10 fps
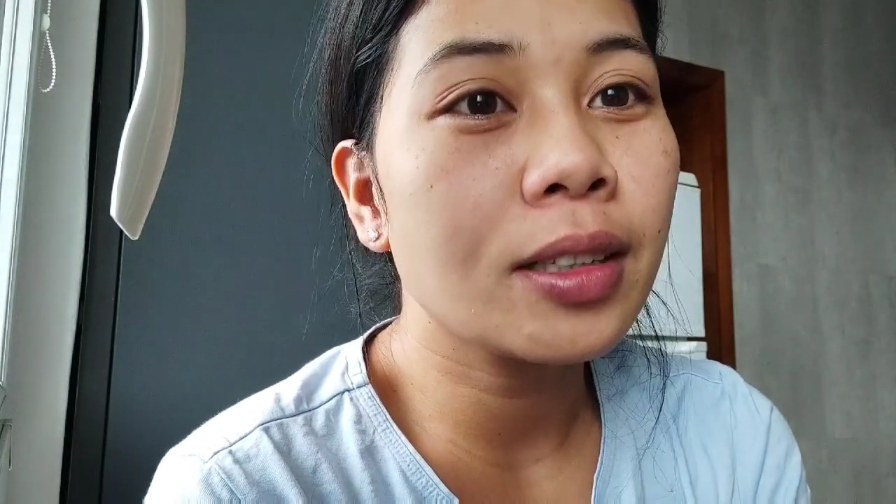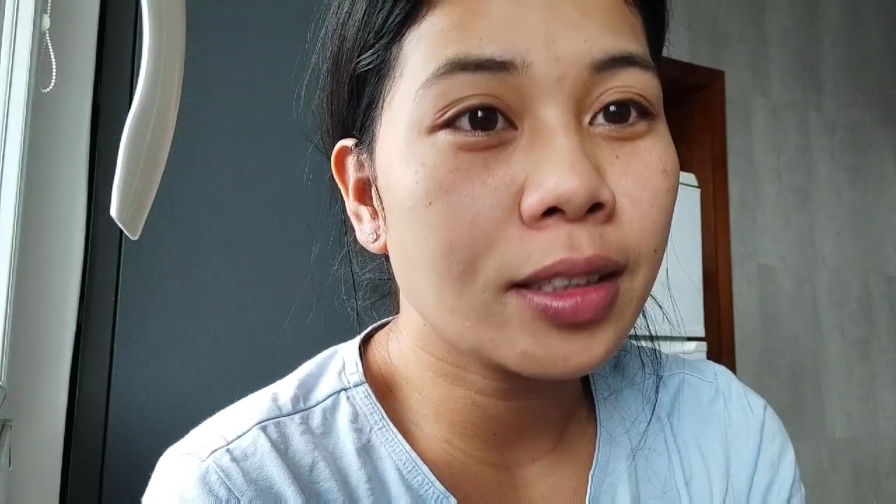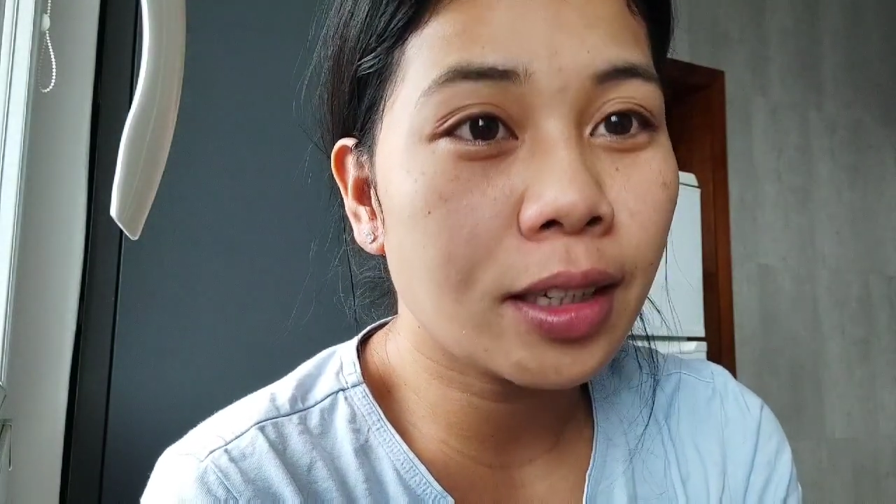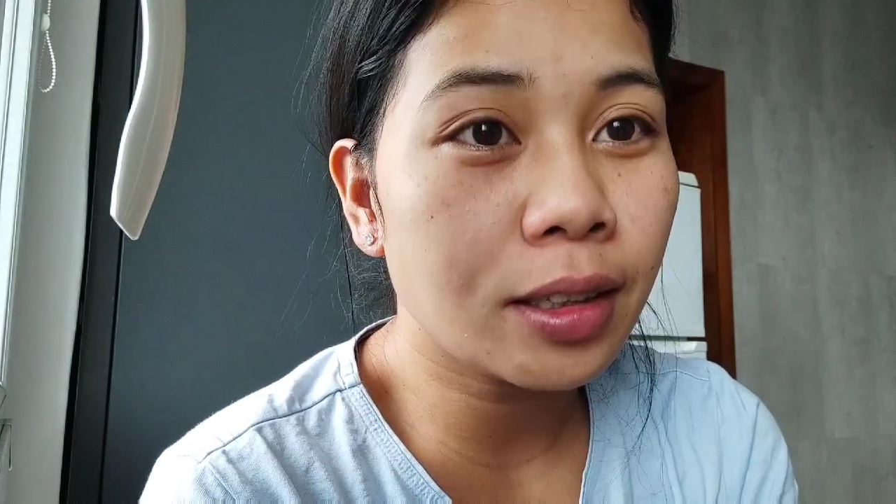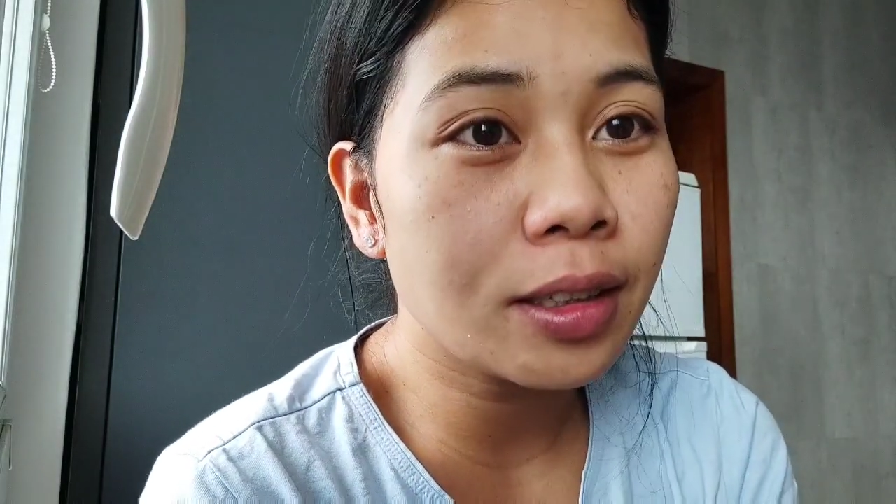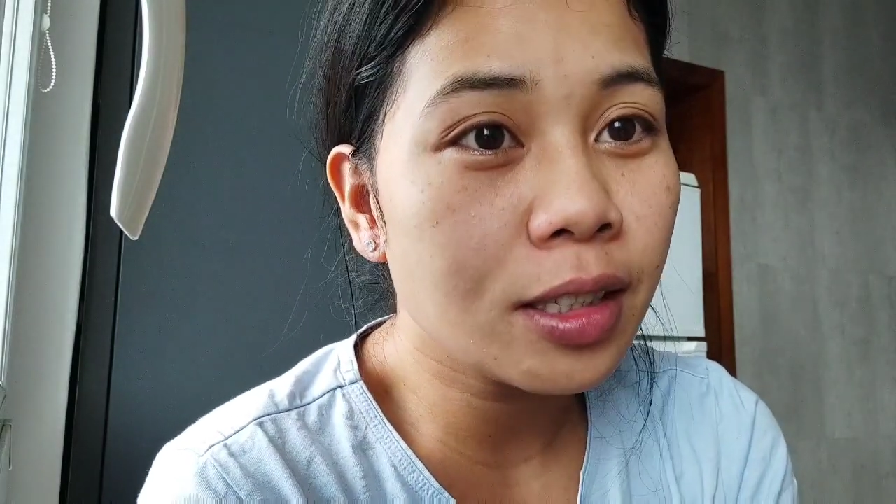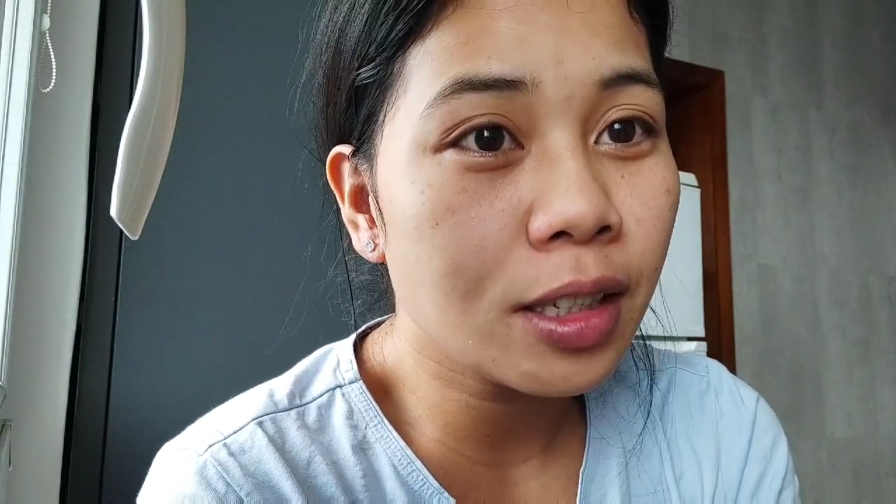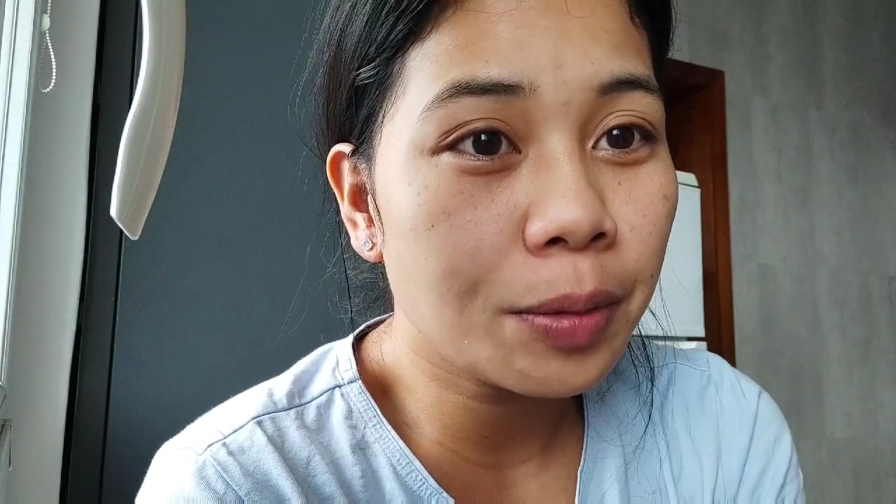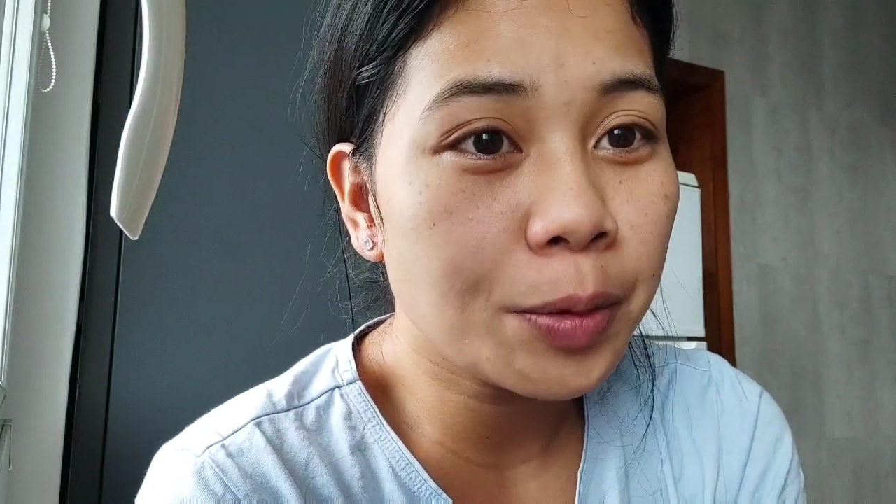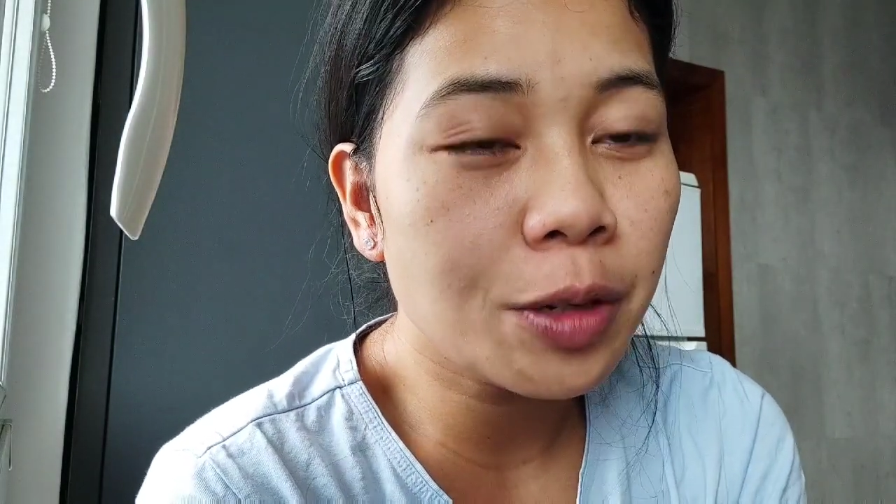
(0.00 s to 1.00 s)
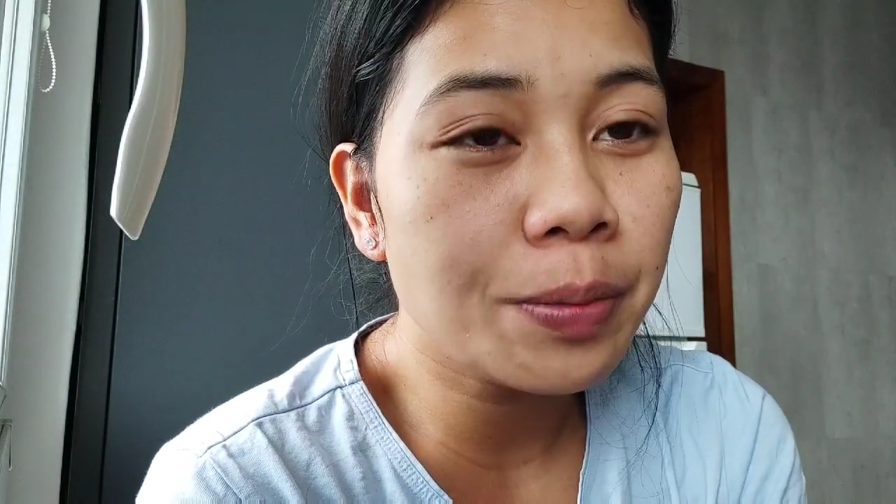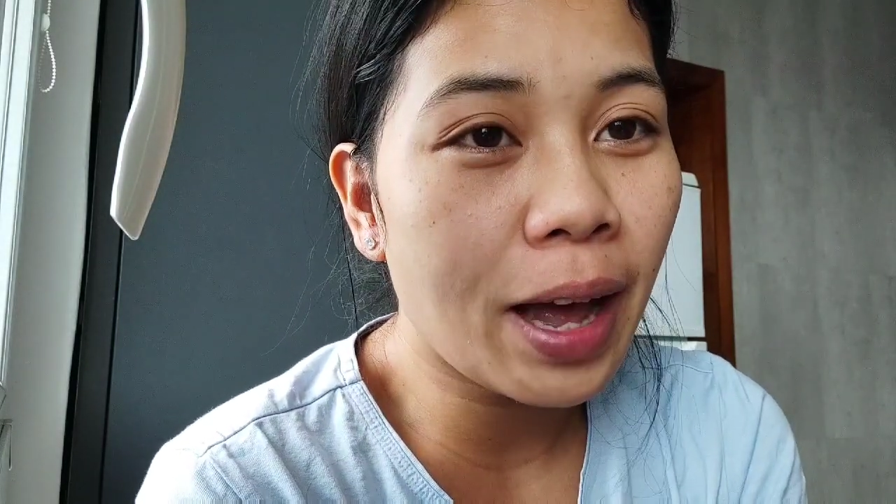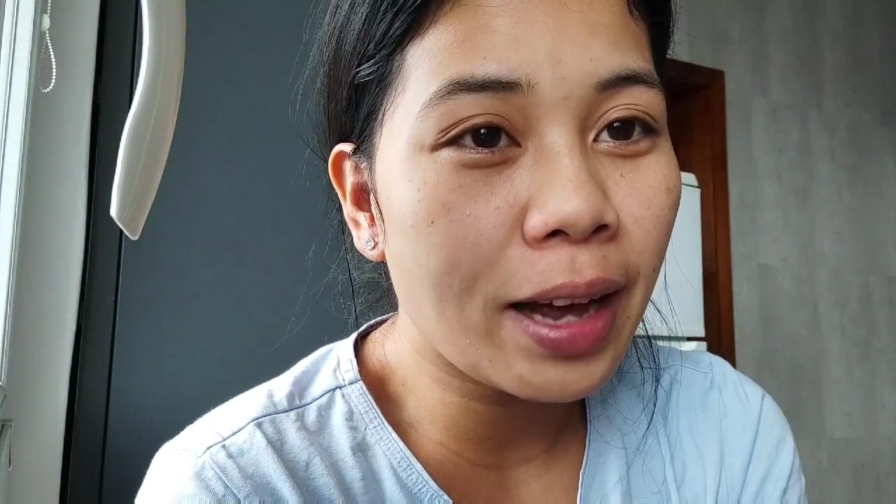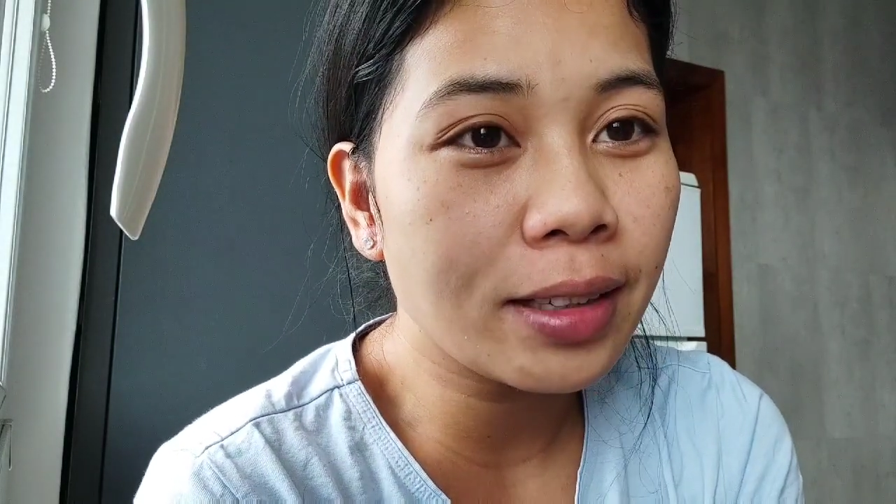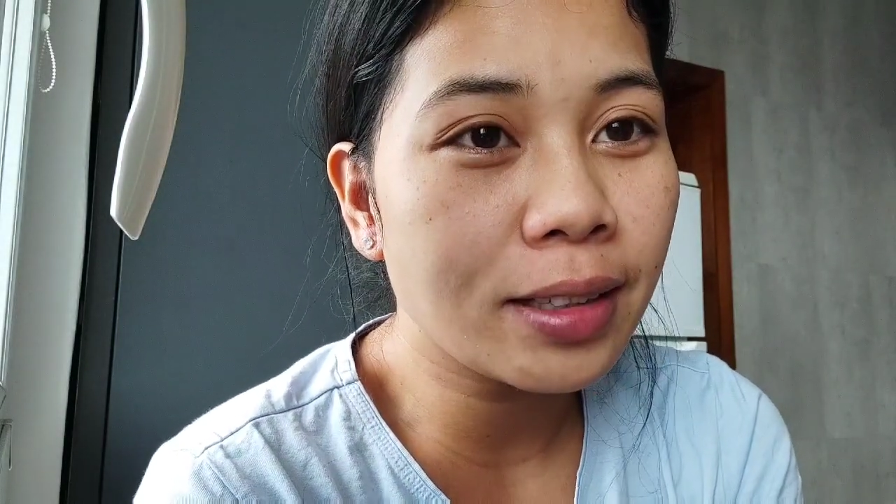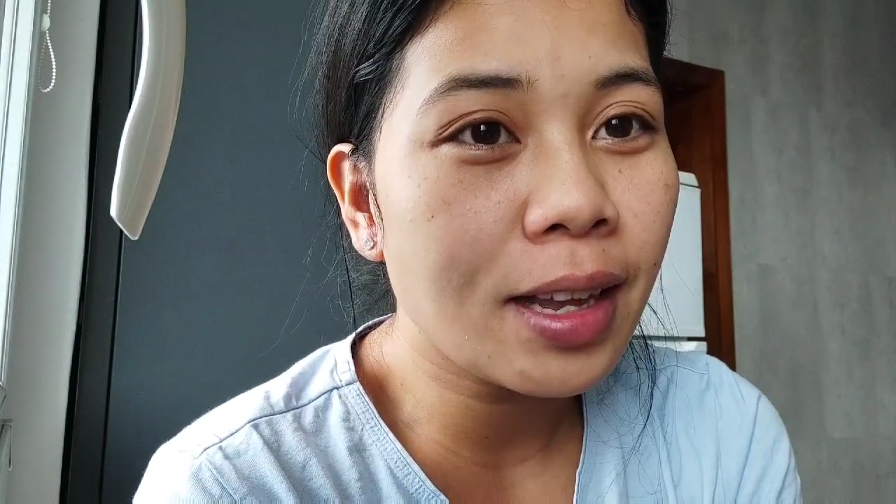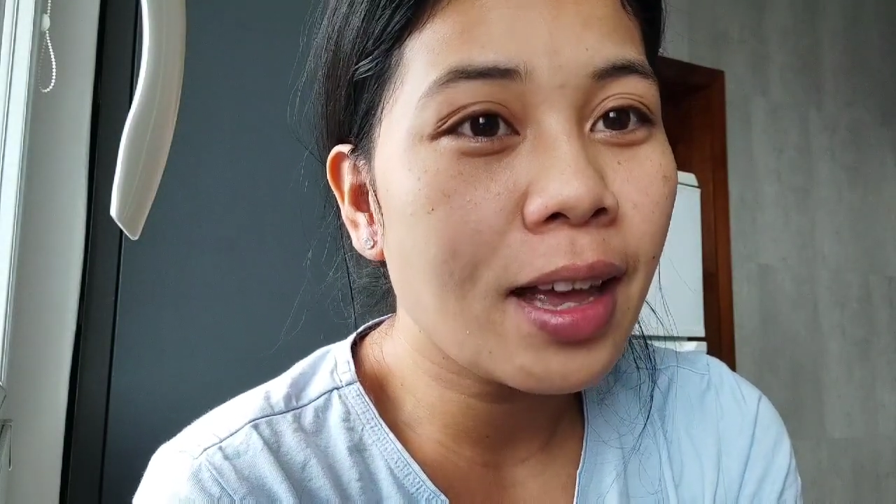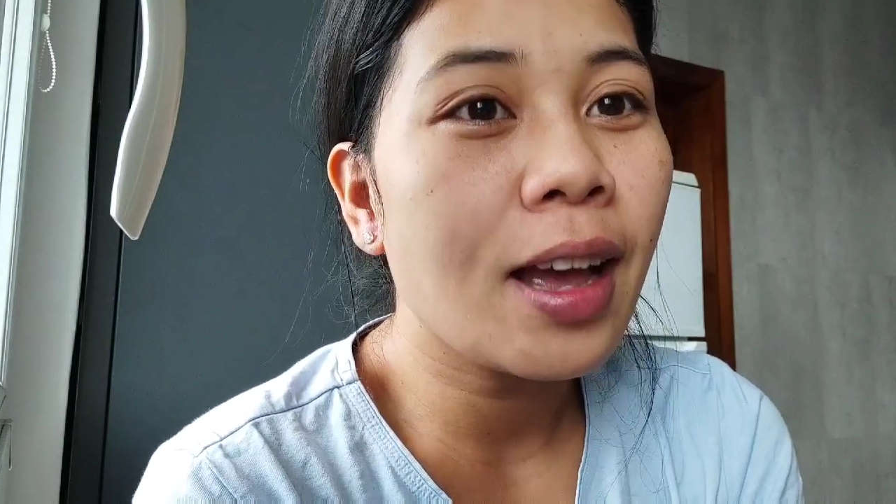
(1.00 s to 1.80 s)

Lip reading: check the description box